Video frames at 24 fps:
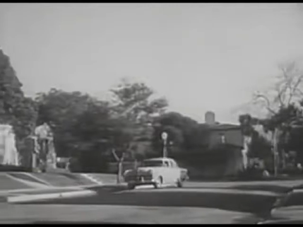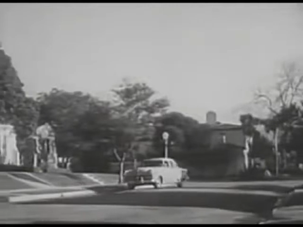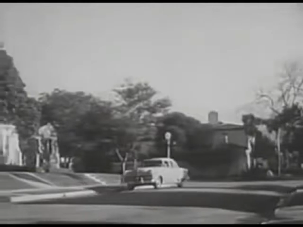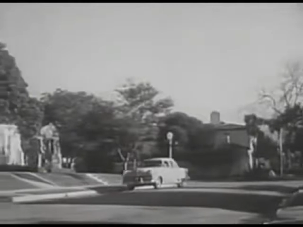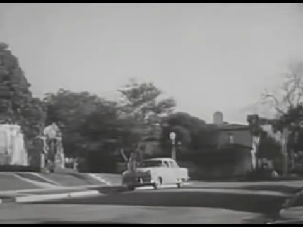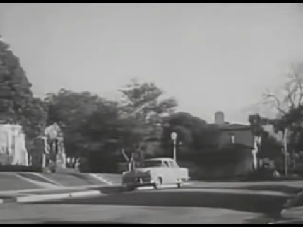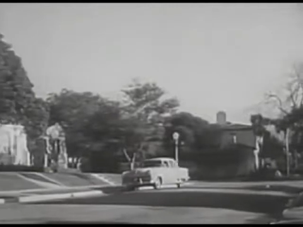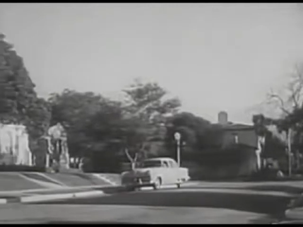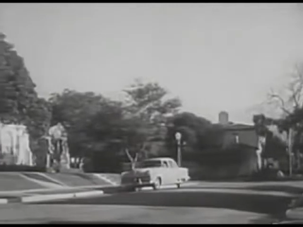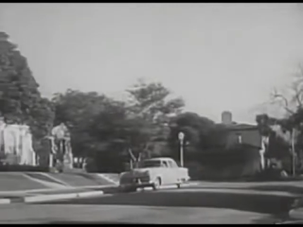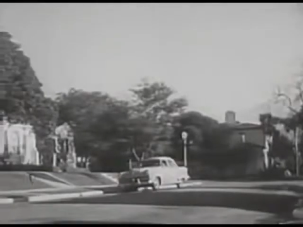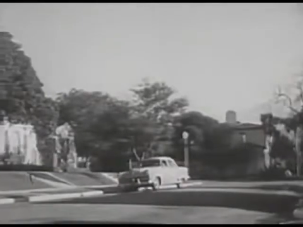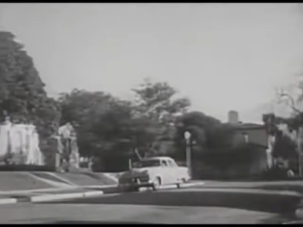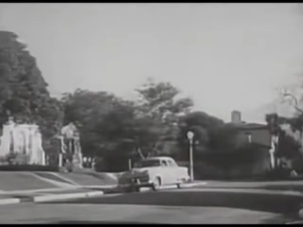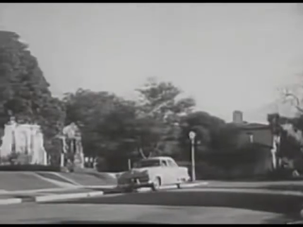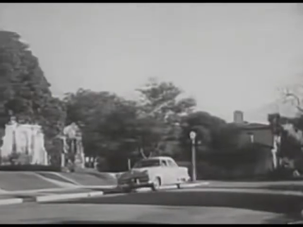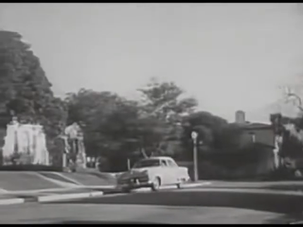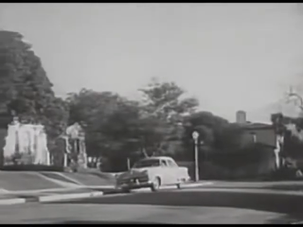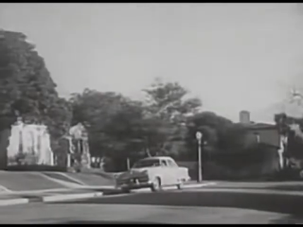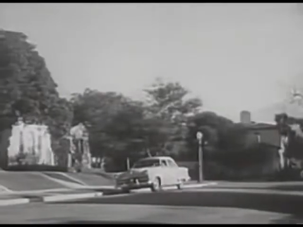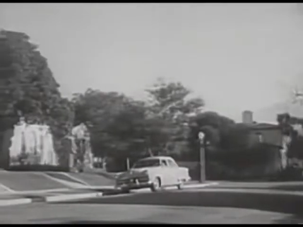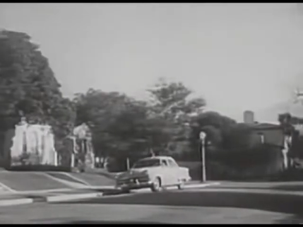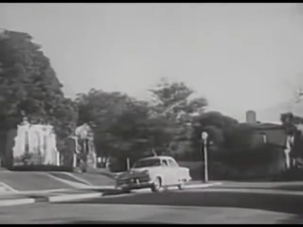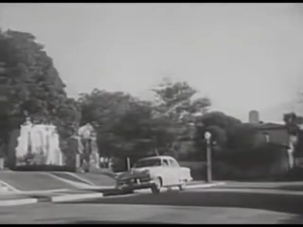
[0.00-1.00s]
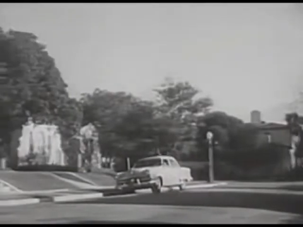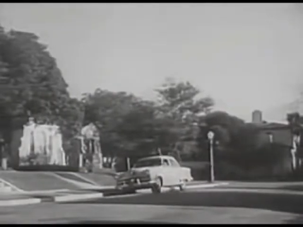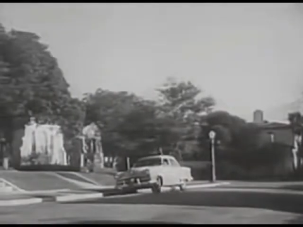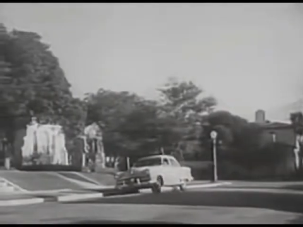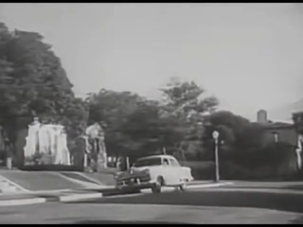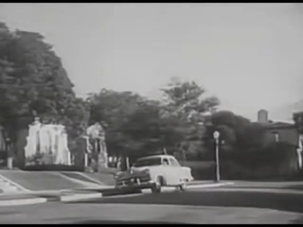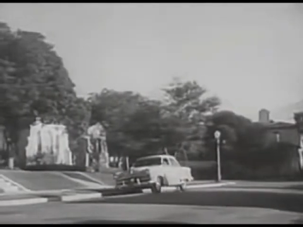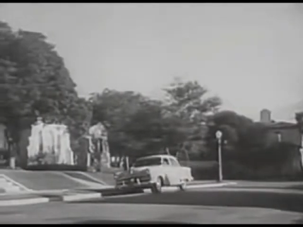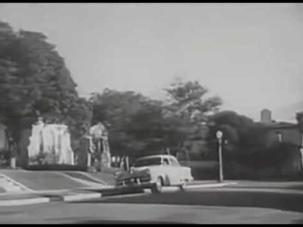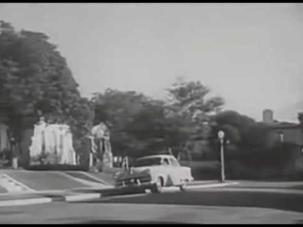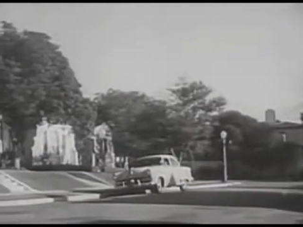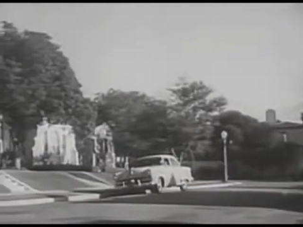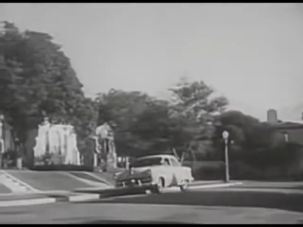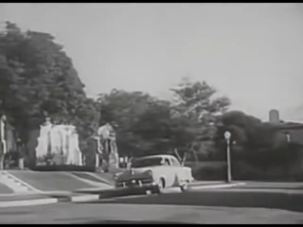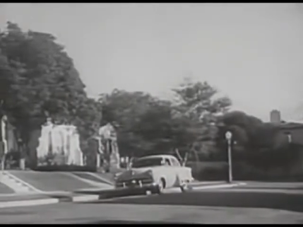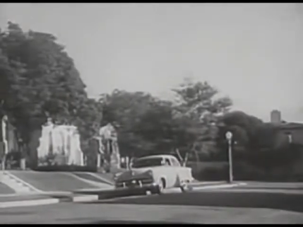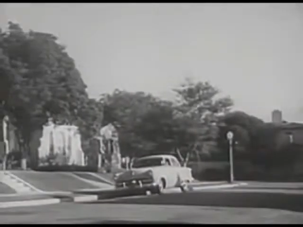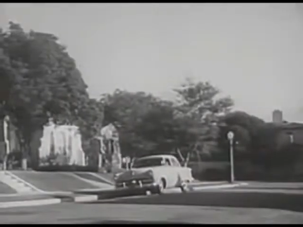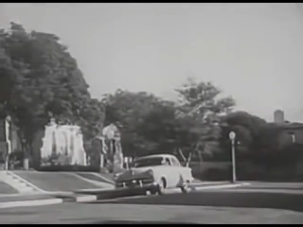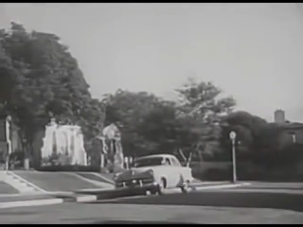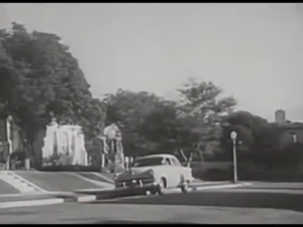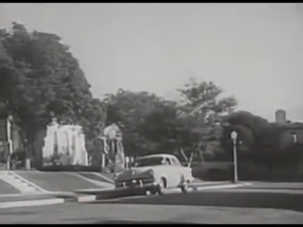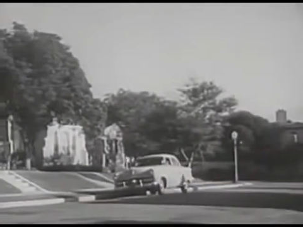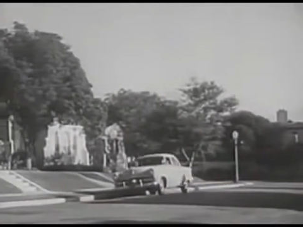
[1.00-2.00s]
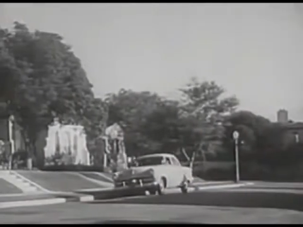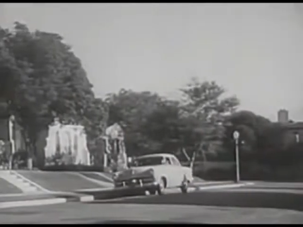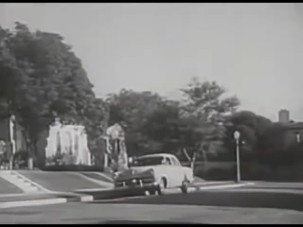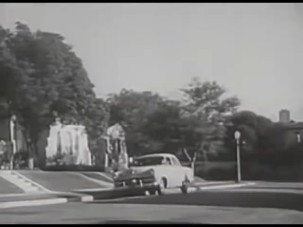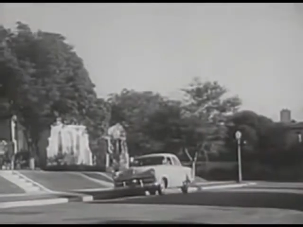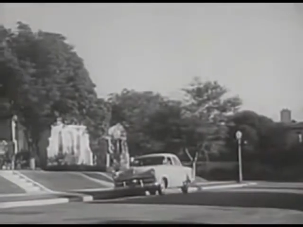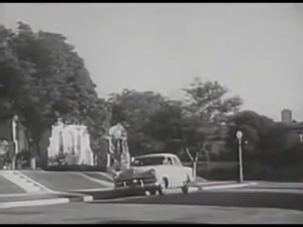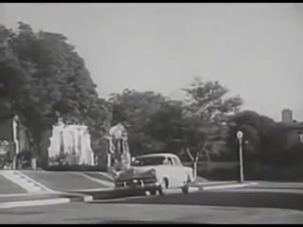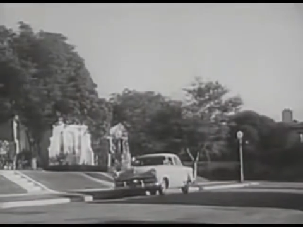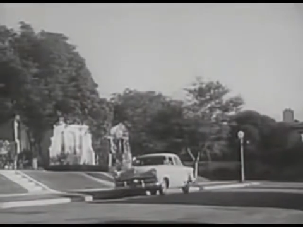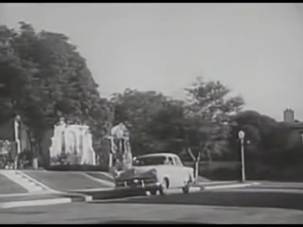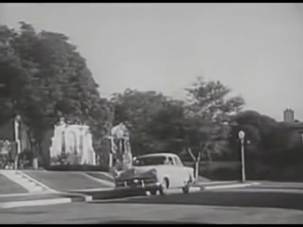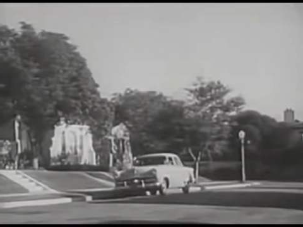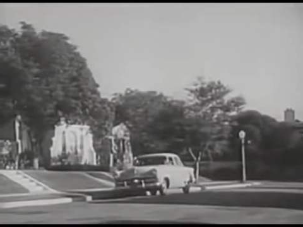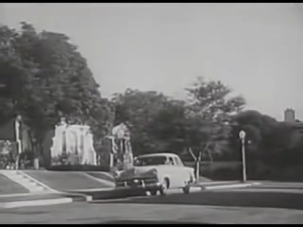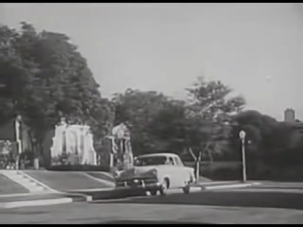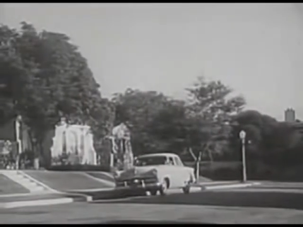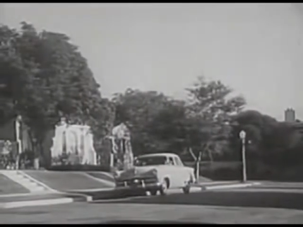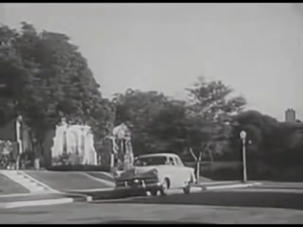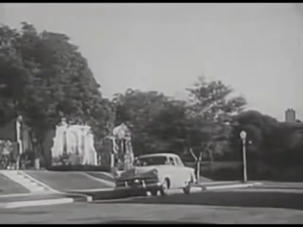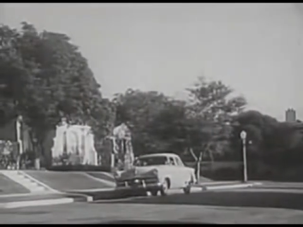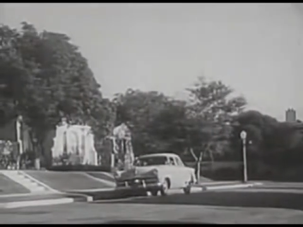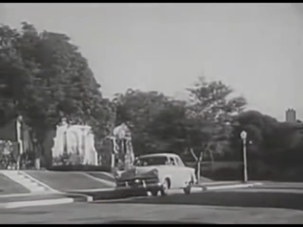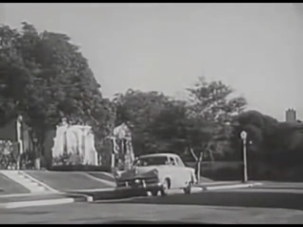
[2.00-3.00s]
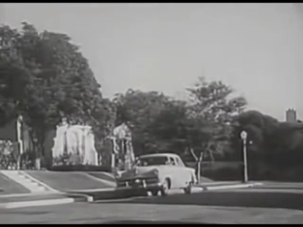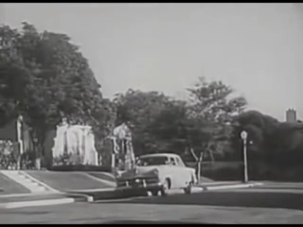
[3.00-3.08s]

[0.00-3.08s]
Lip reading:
(no speaker visible)